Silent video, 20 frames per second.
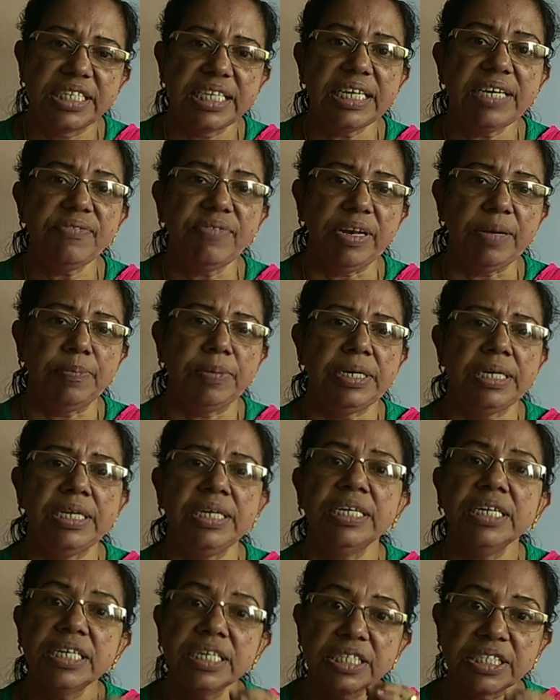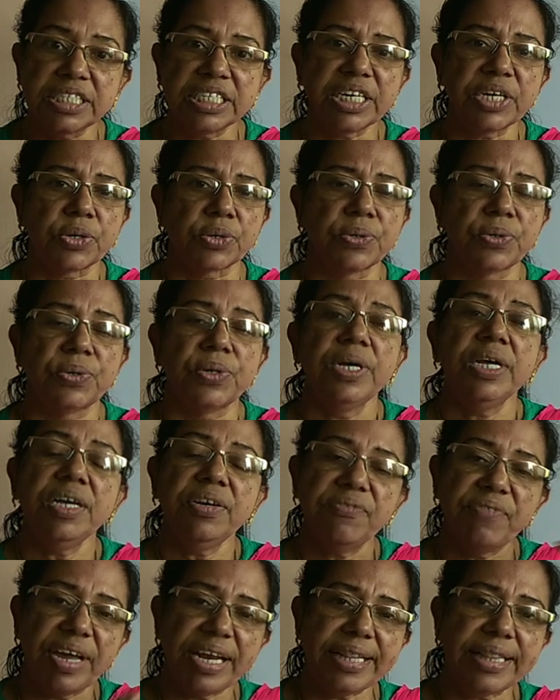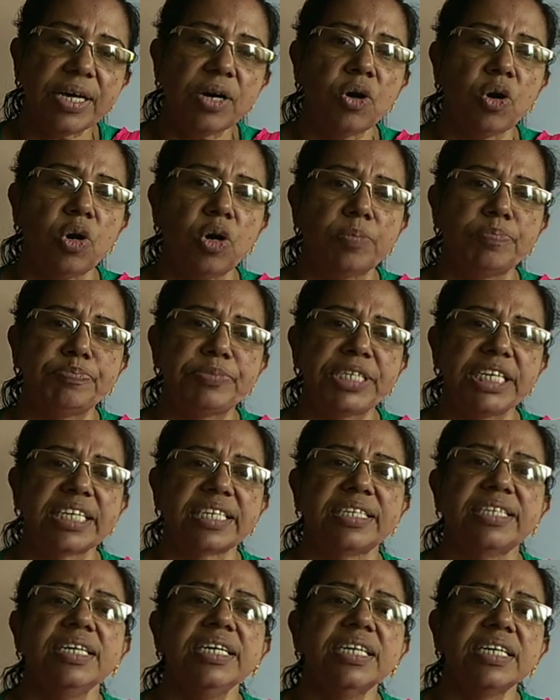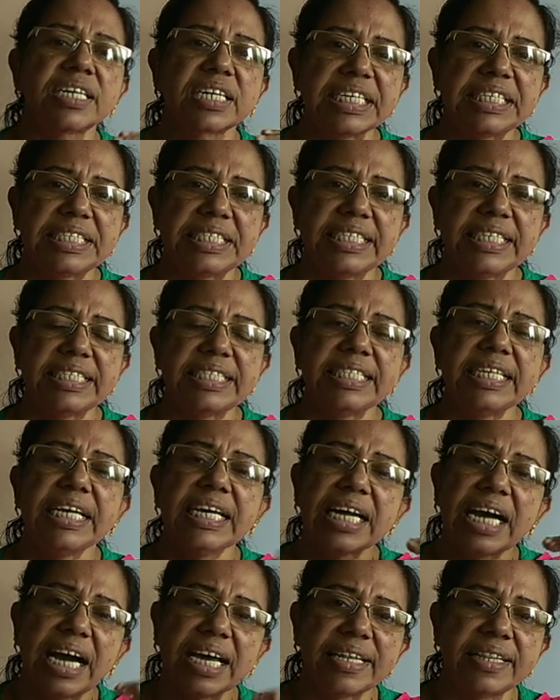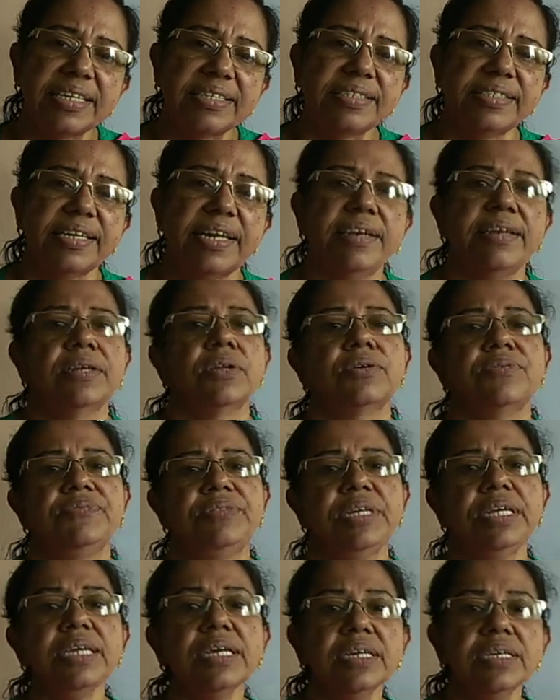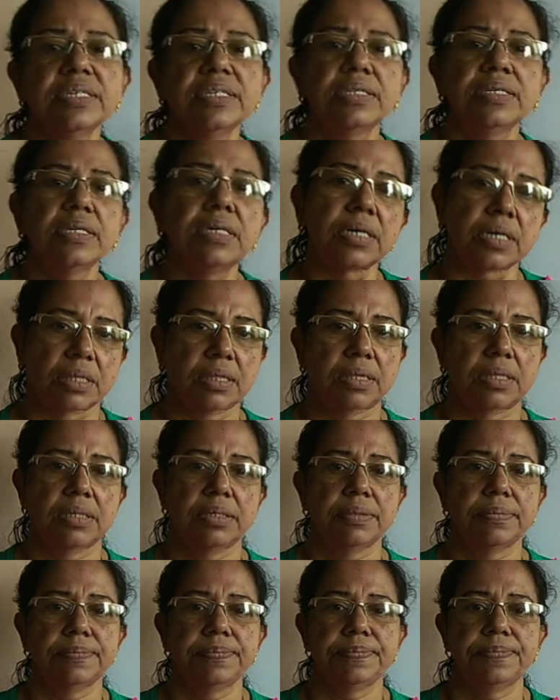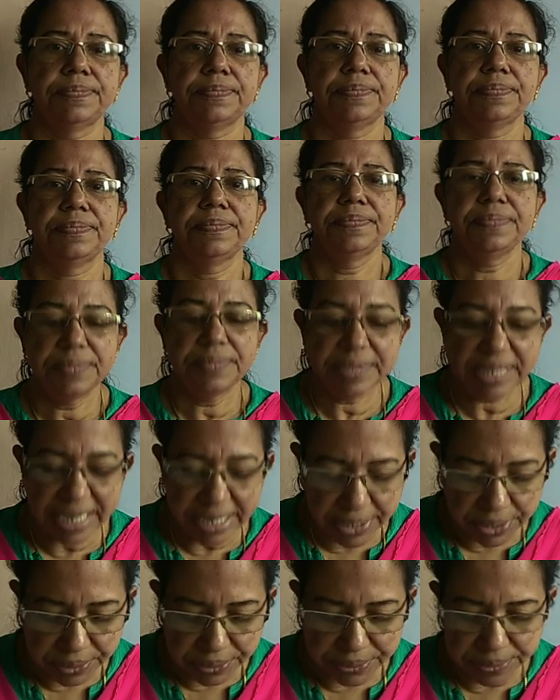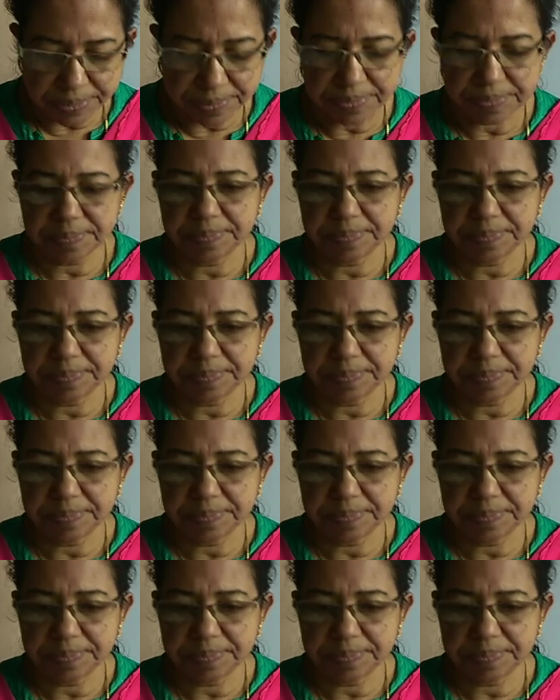G will be 0 when the object reaches at the center of the earth. Thank you.